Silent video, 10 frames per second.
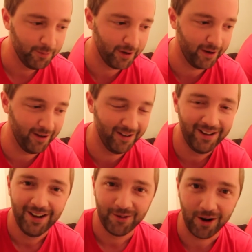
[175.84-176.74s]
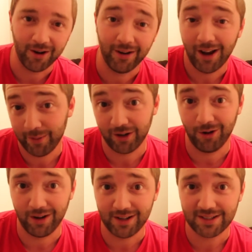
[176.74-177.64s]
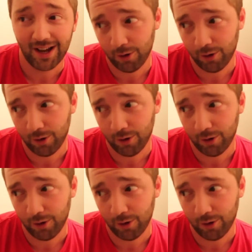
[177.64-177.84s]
But uh, rock on. I'm going to go, guys.